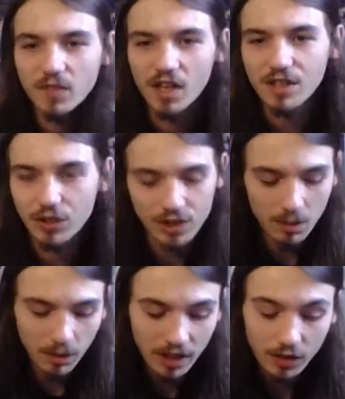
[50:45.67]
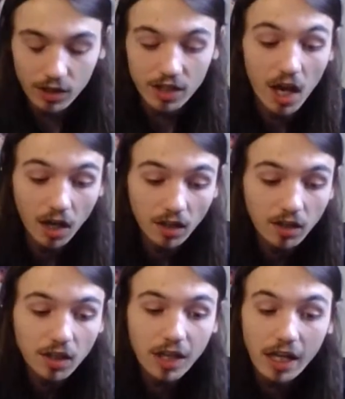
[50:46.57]
if you're someone either young
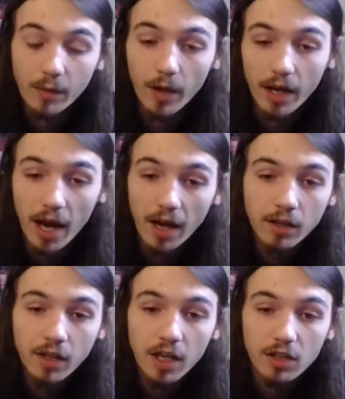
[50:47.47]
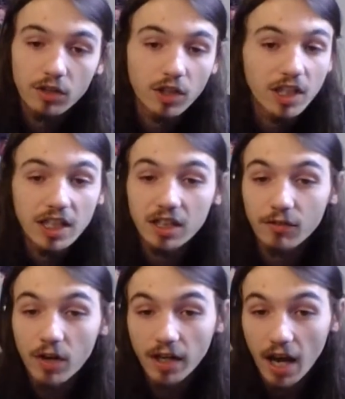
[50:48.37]
and whatnot, and you're looking to get the
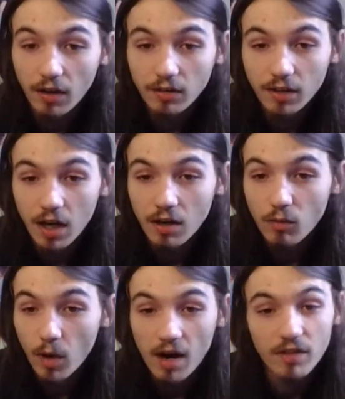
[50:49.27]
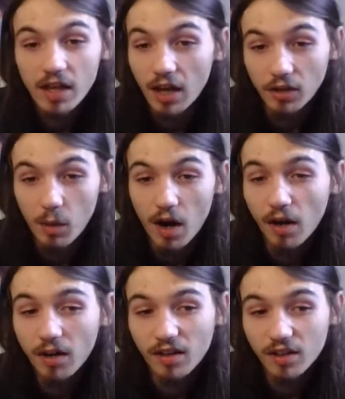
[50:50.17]
fuck out of wherever the hell you are,
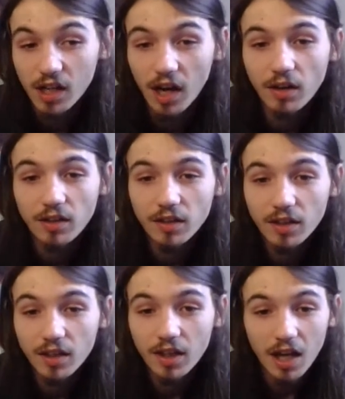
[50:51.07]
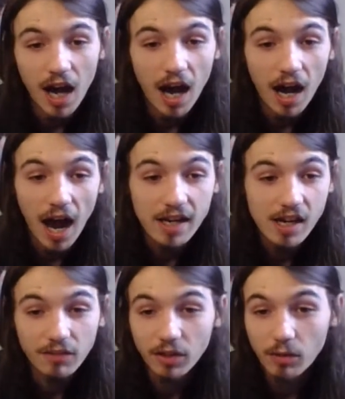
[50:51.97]
I
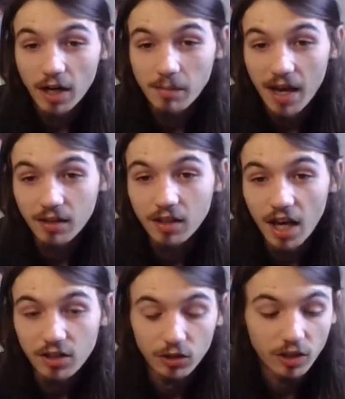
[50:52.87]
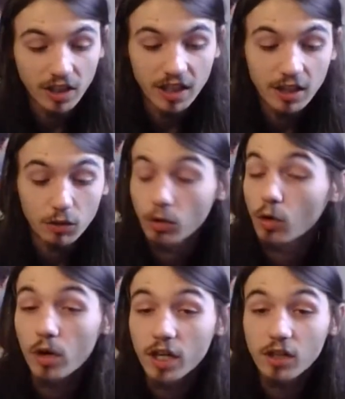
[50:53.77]
definitely recommend. And you're looking to get into
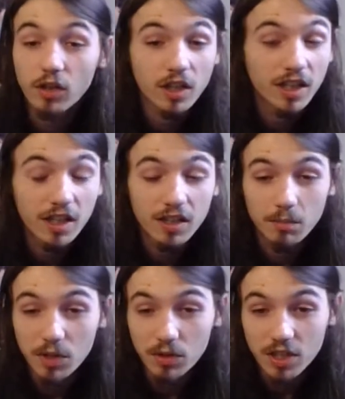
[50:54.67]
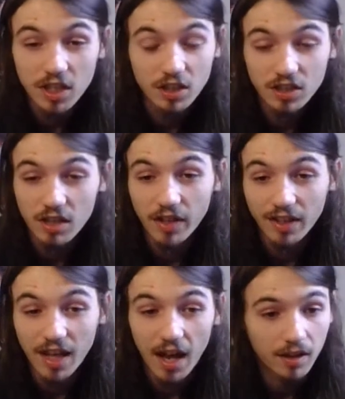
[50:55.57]
recording, you're looking to get into music and stuff like
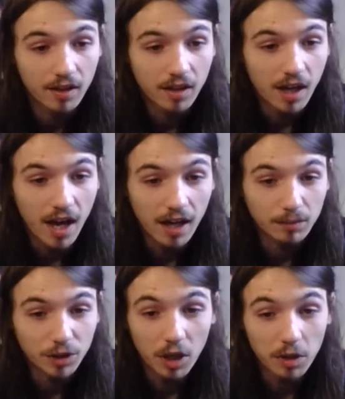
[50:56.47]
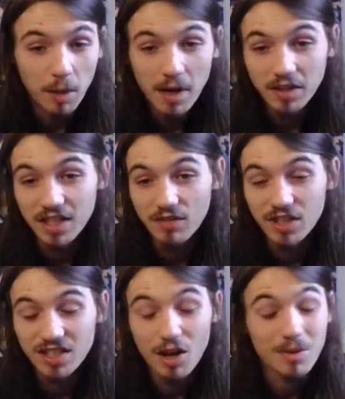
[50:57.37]
that. Come out to San
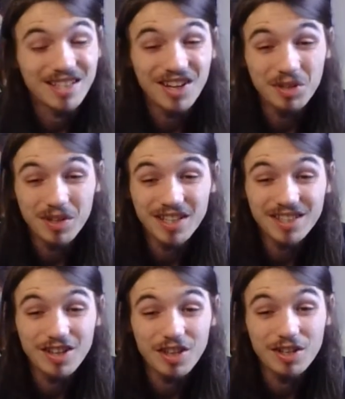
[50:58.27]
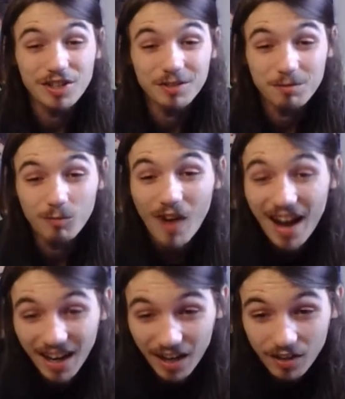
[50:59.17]
Francisco. I'm gonna tell you this: the rent
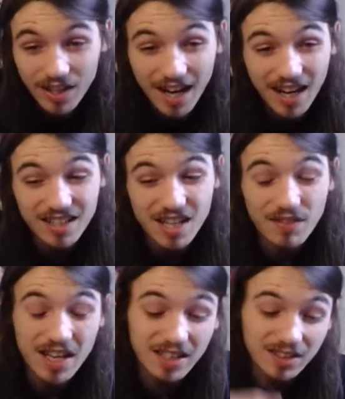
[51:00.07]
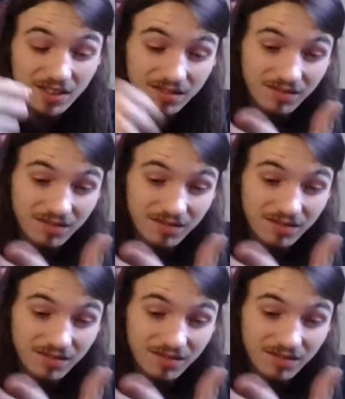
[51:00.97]
here and that kind of stuff. It's